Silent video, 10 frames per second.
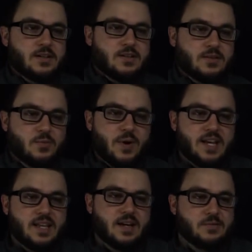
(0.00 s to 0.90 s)
the way
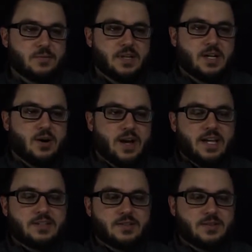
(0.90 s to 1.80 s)
that we go ahead
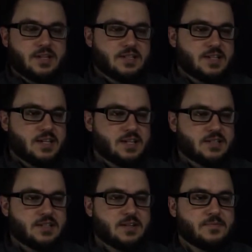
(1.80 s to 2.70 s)
and do this
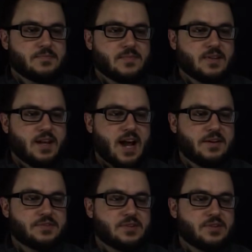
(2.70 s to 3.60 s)
is
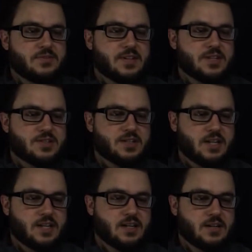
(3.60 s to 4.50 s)
after you've
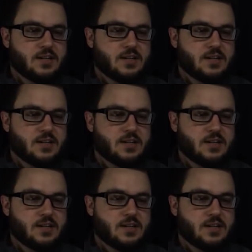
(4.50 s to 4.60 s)
initially